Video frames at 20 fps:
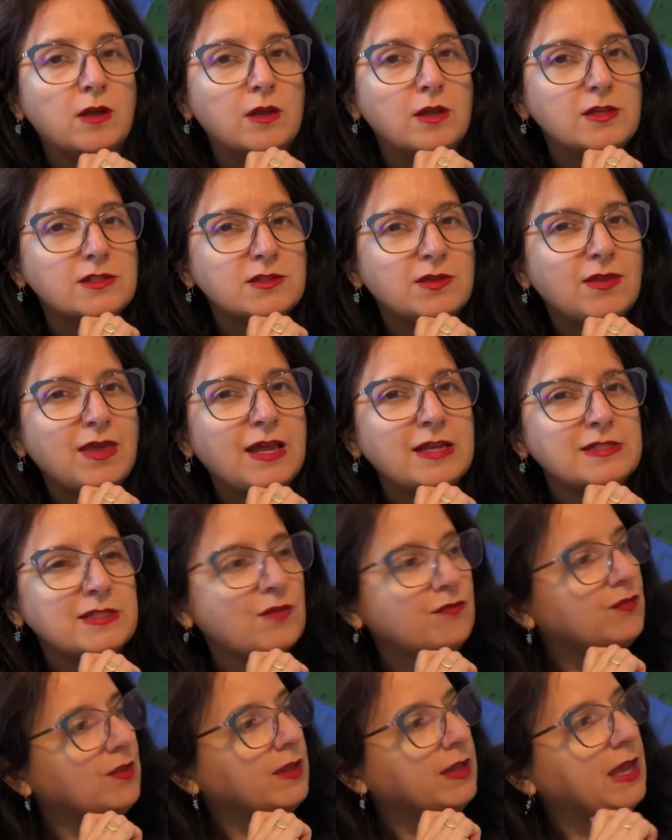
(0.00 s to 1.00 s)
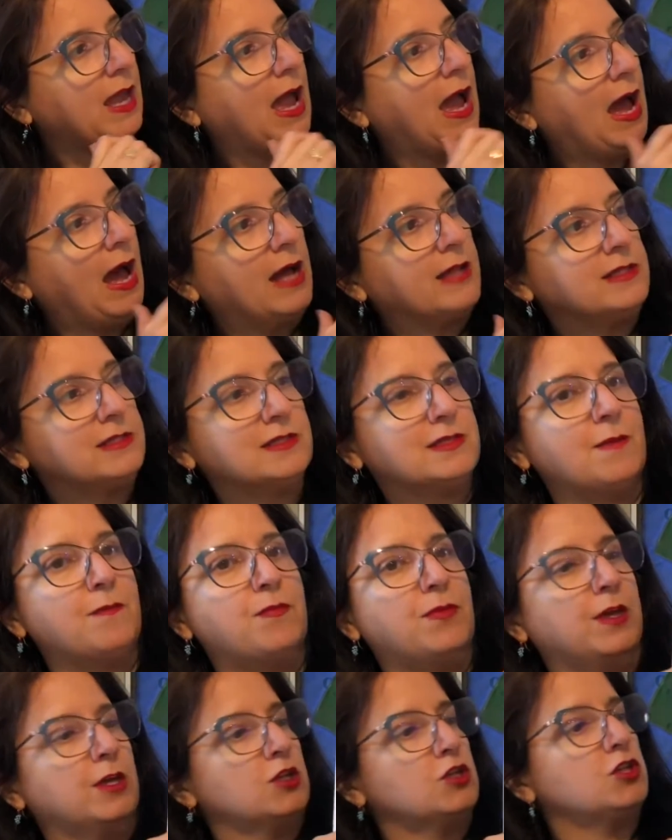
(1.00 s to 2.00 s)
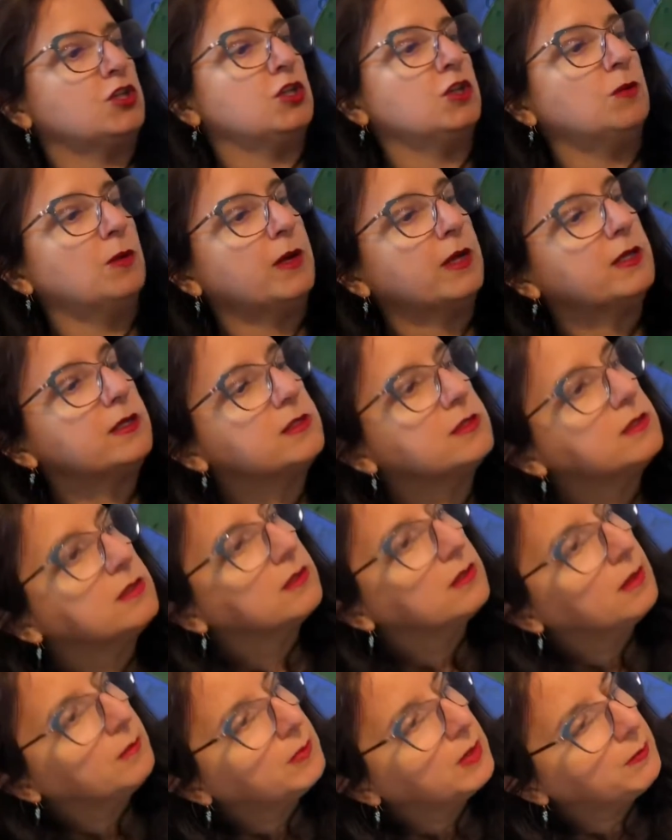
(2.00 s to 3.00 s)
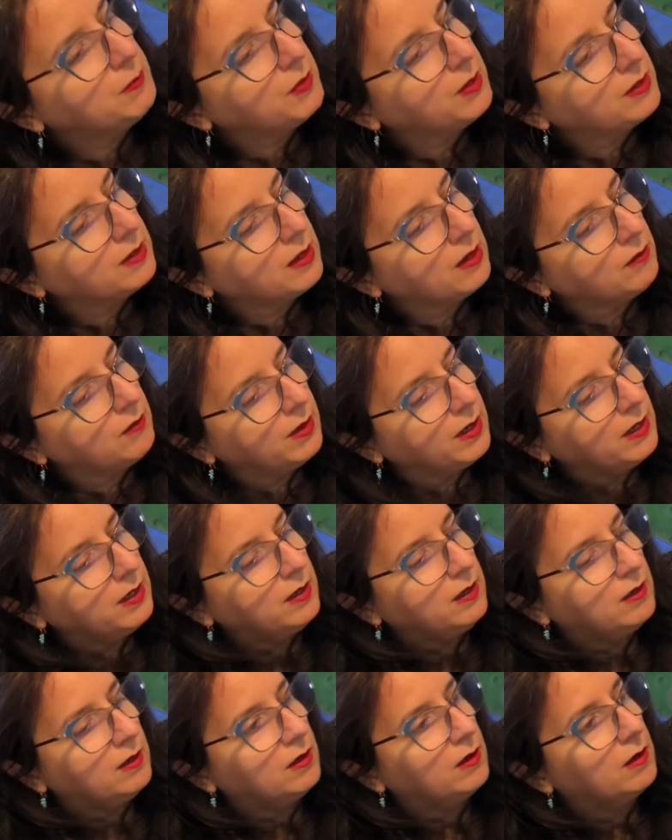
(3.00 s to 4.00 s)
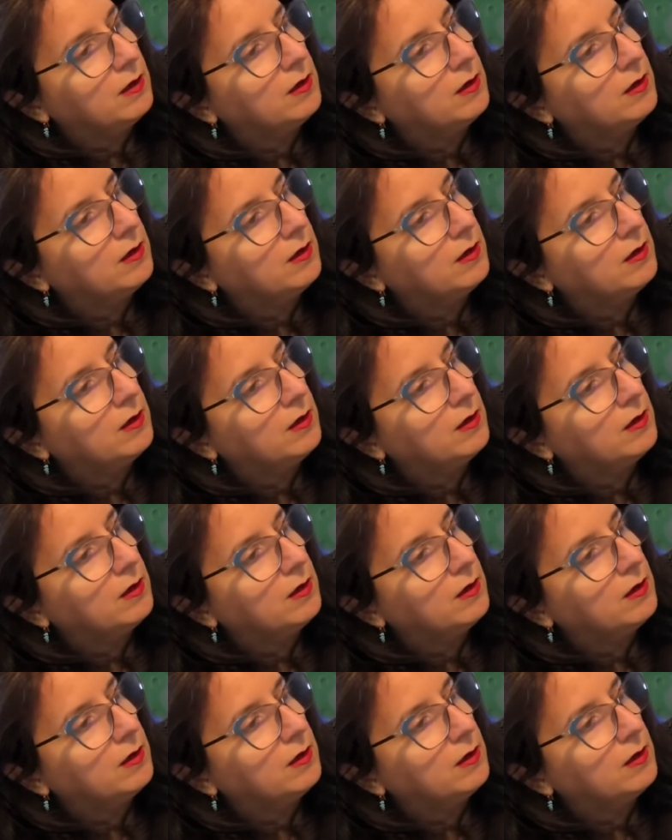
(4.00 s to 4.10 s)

So that definitely adds something to it. I'm gonna put that right here.